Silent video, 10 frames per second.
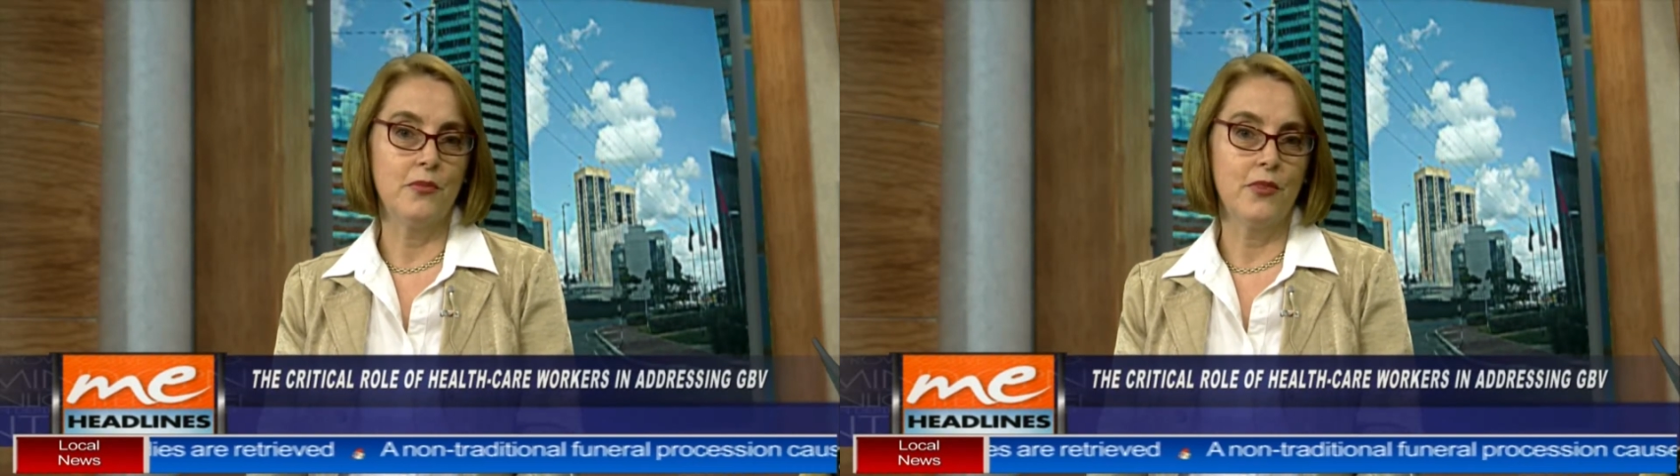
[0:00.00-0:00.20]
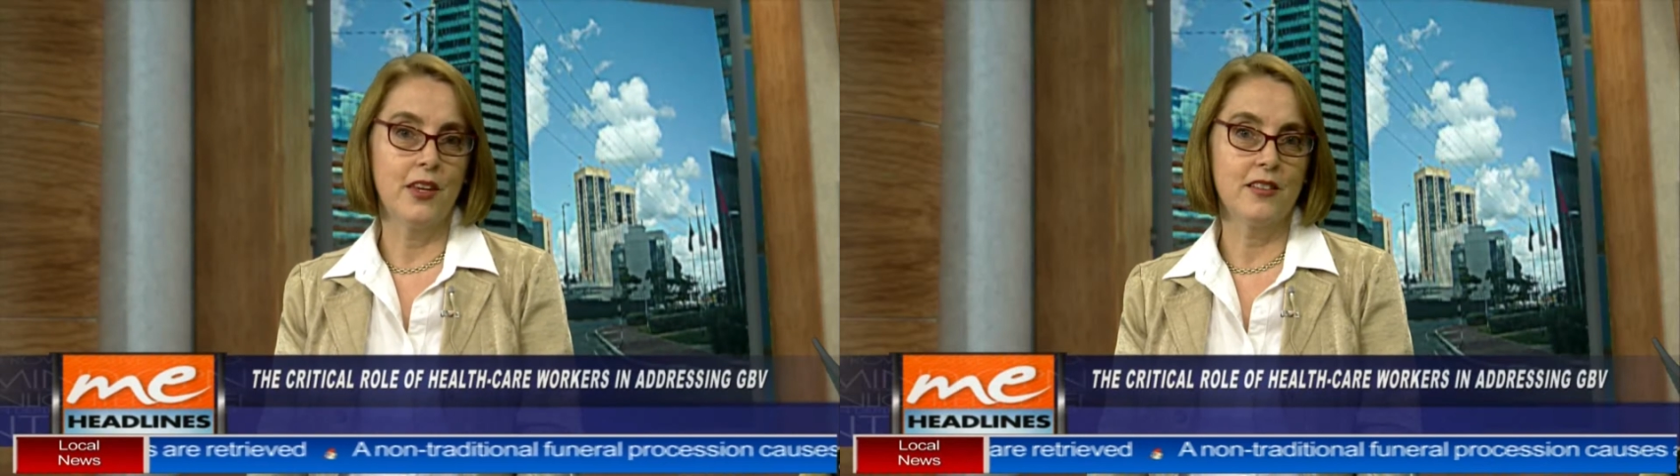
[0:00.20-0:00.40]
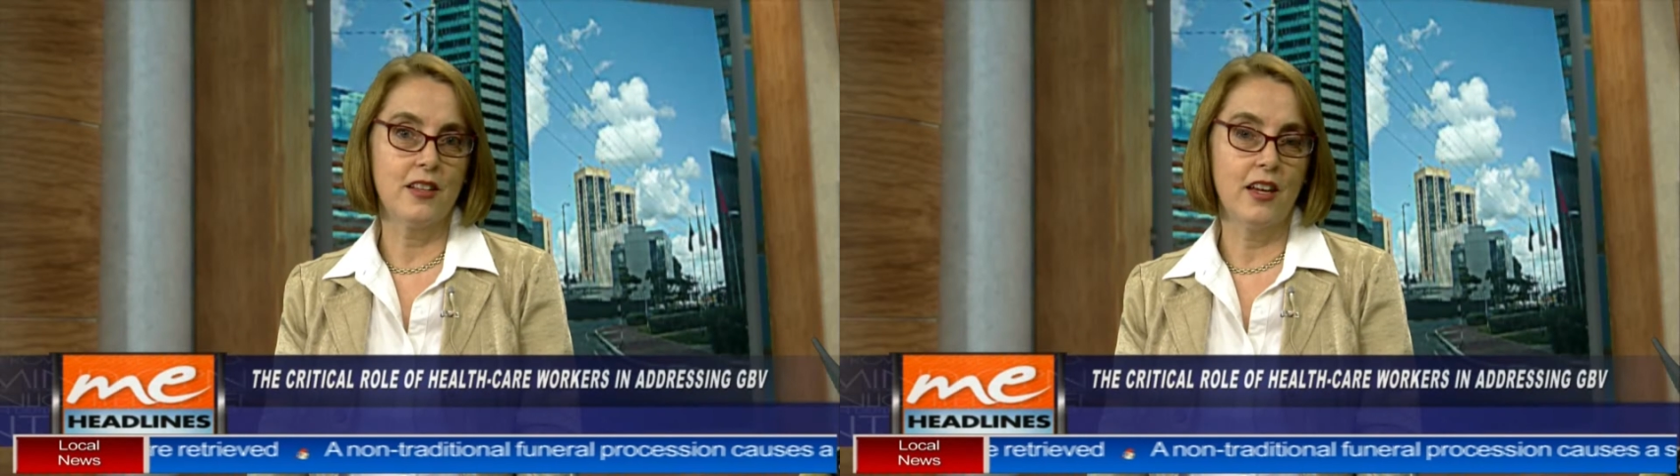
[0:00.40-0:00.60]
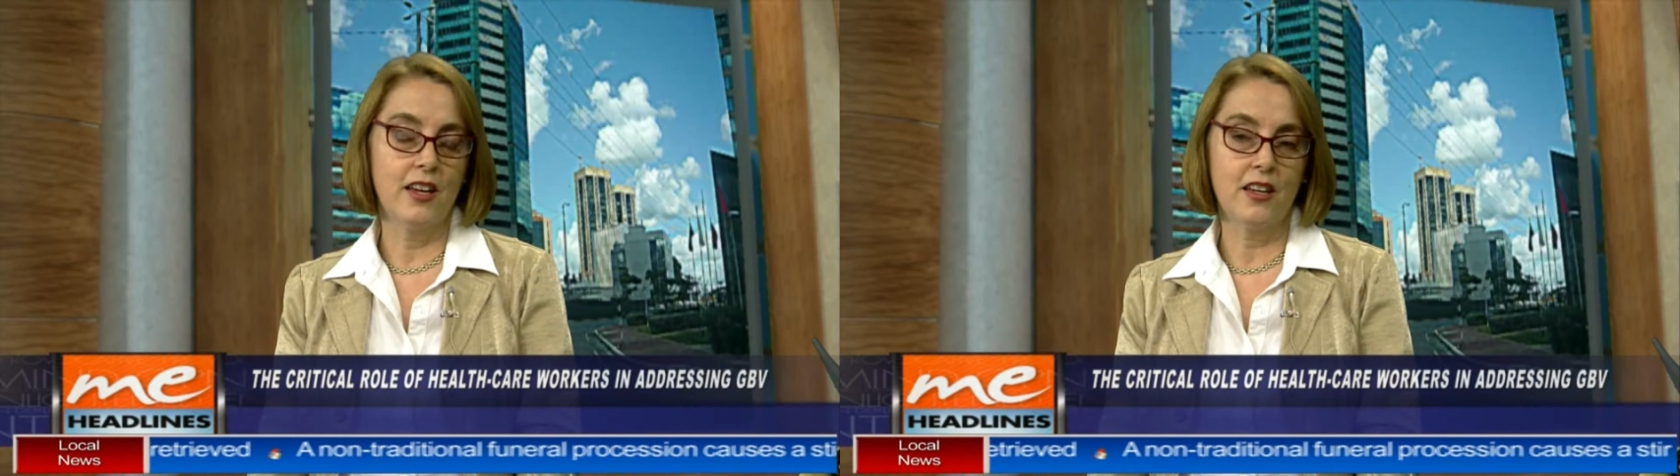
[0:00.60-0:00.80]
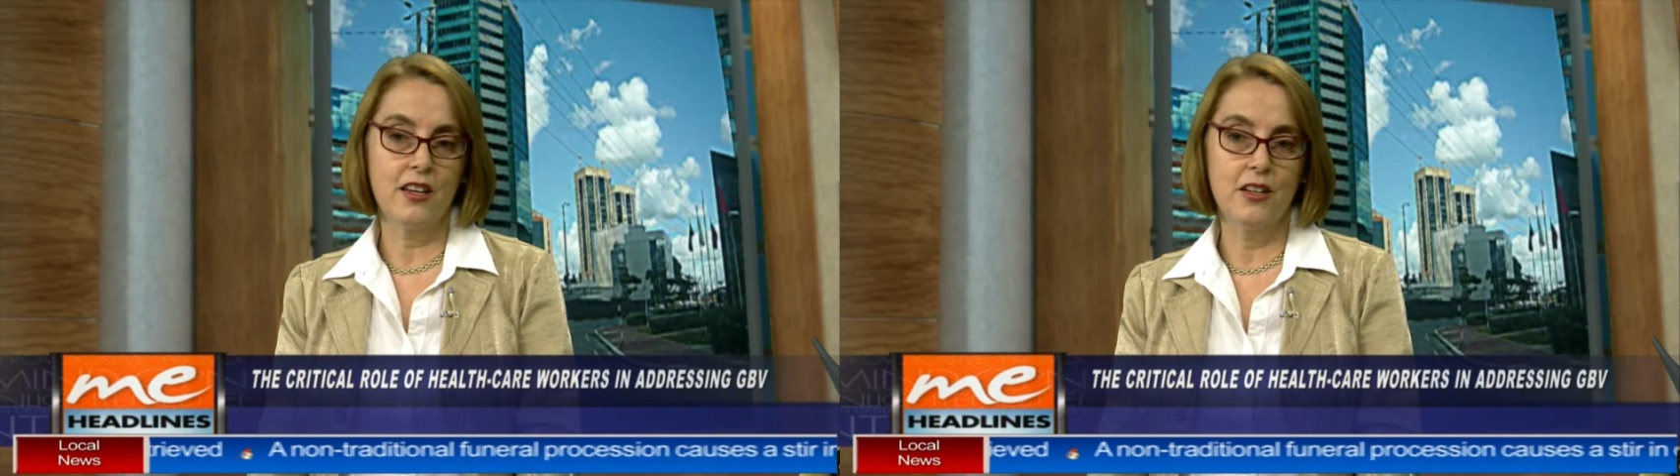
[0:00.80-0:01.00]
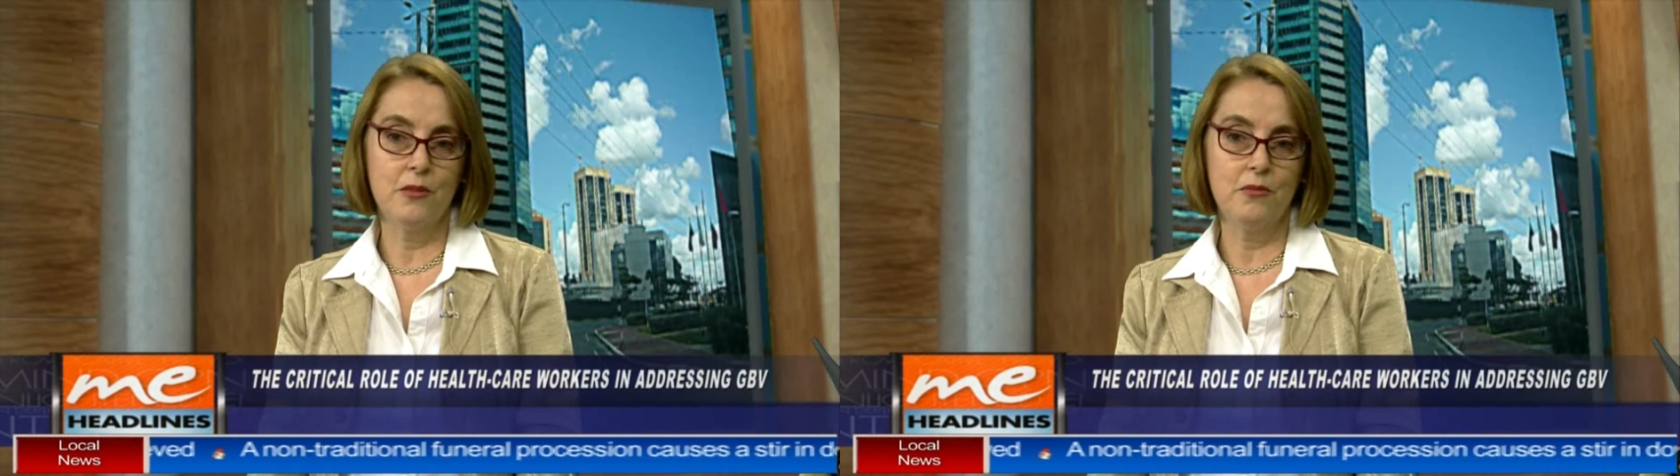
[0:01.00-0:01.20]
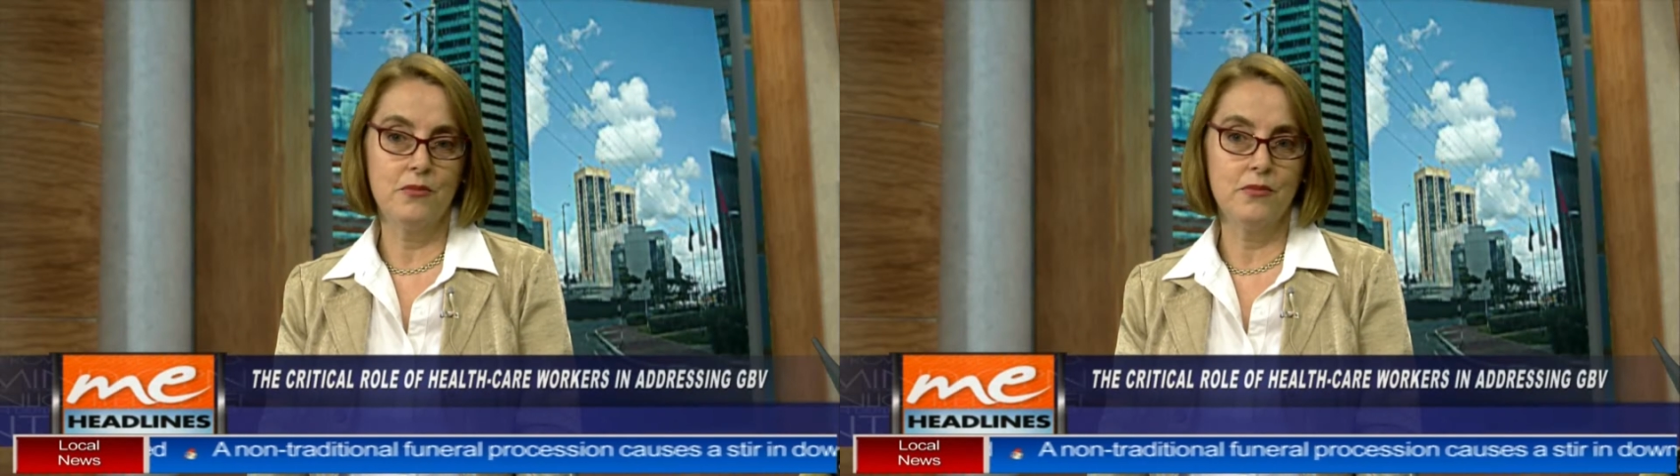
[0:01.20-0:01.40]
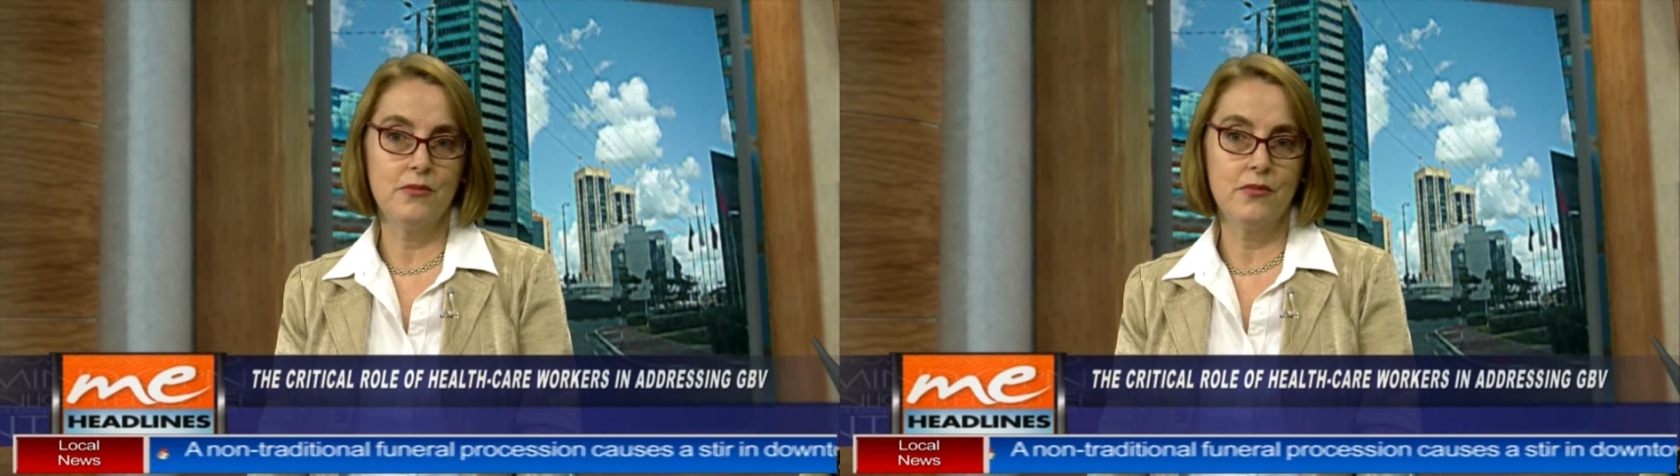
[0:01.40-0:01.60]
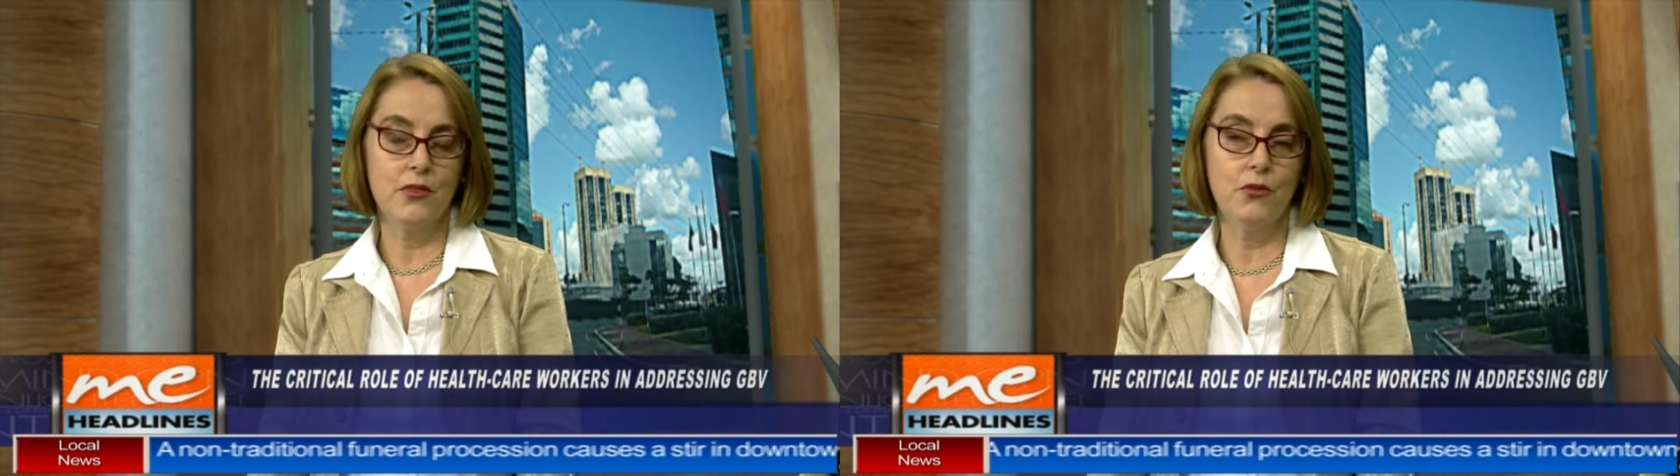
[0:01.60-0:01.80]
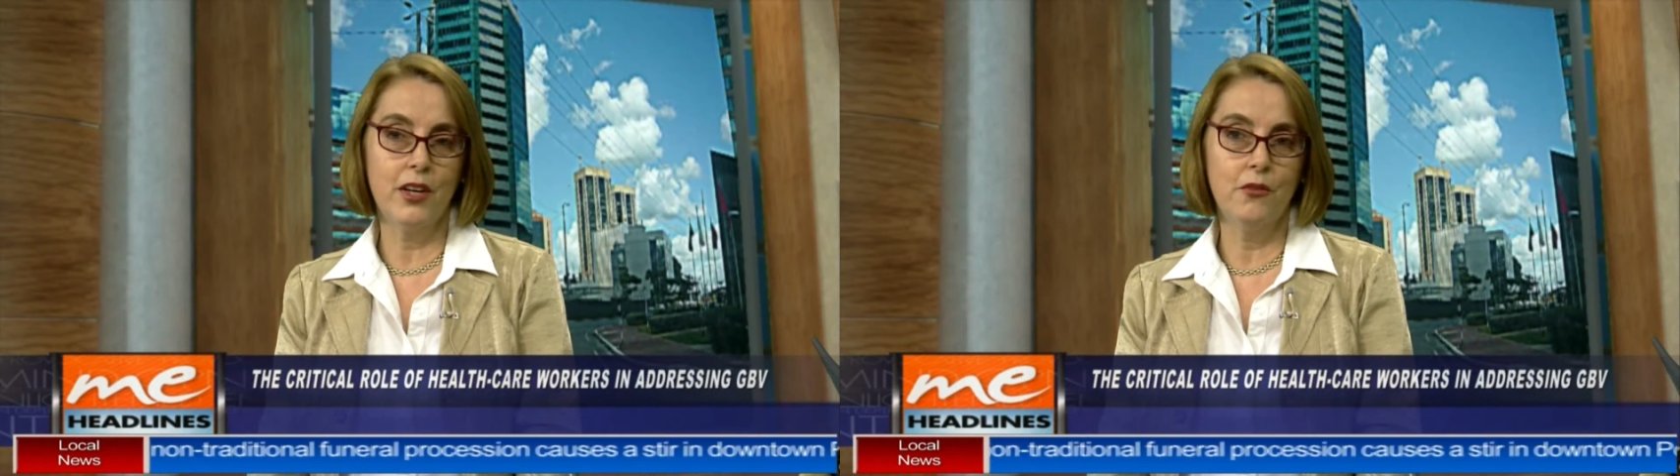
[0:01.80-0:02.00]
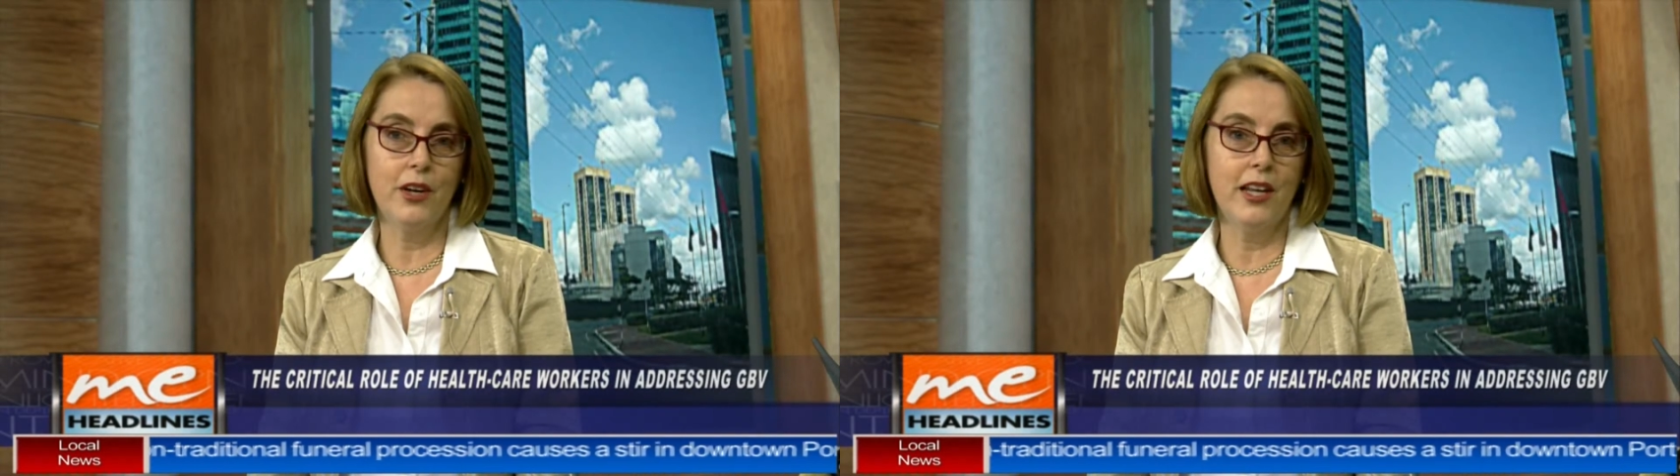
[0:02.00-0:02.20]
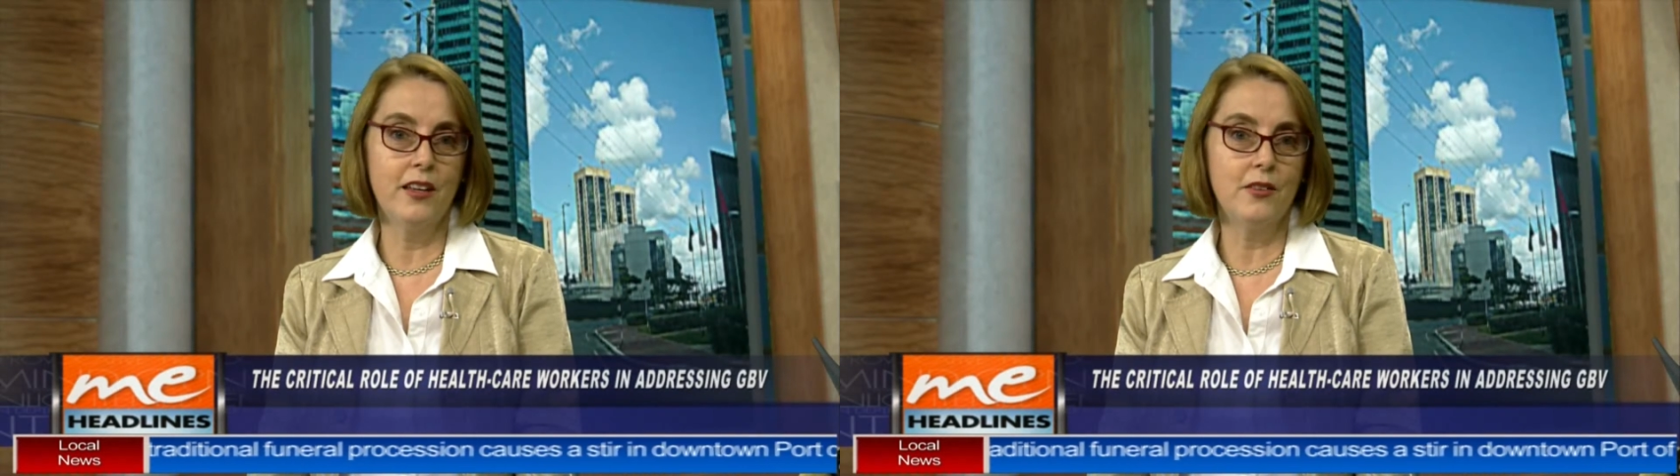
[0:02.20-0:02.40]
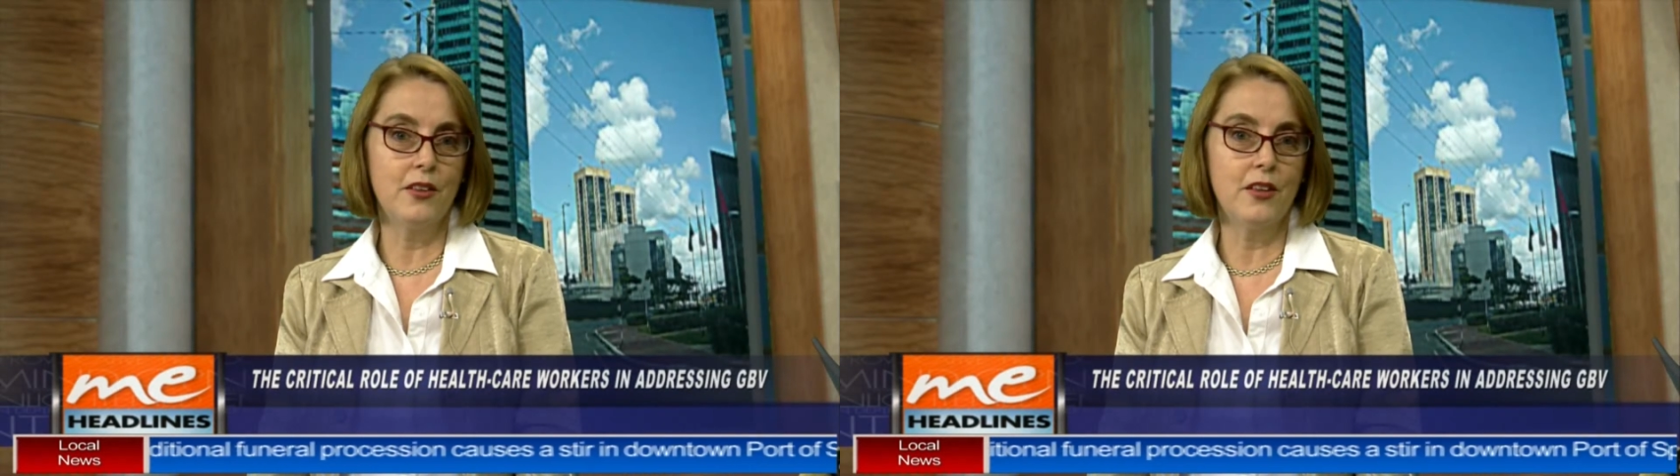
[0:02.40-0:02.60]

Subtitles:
things like really